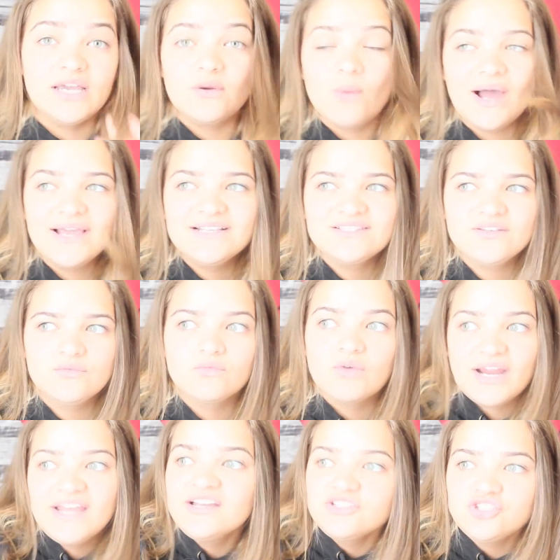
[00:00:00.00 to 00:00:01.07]
why isn't
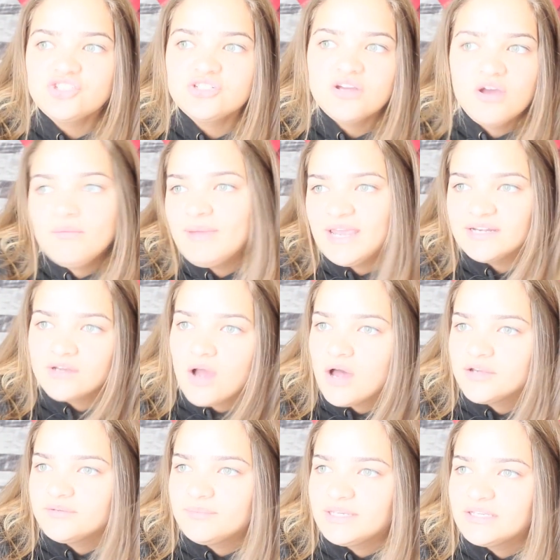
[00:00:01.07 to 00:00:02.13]
ranch a main
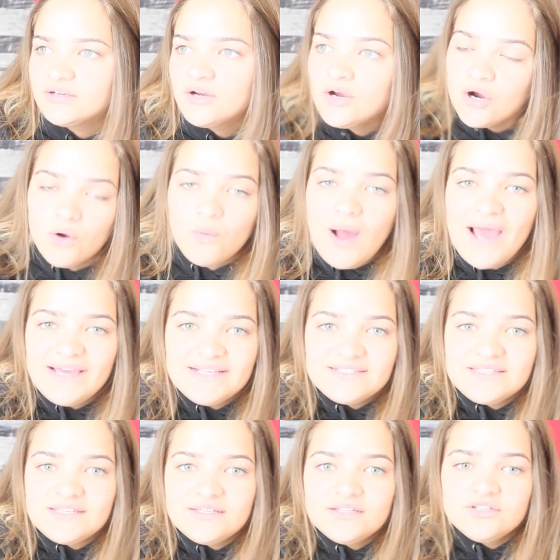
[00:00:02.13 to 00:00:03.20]
condiment? Or why
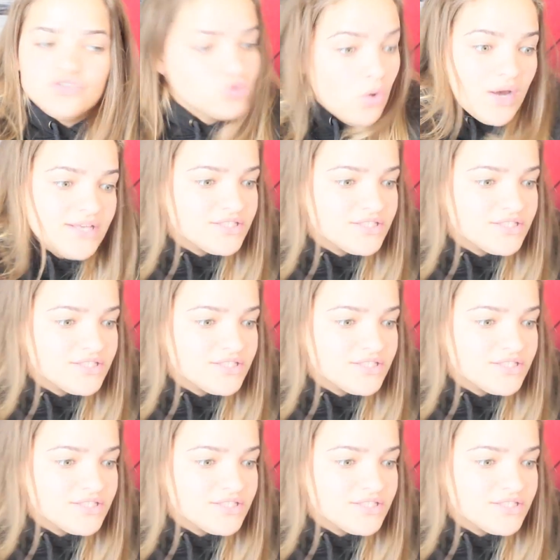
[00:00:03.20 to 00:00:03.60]
isn't soy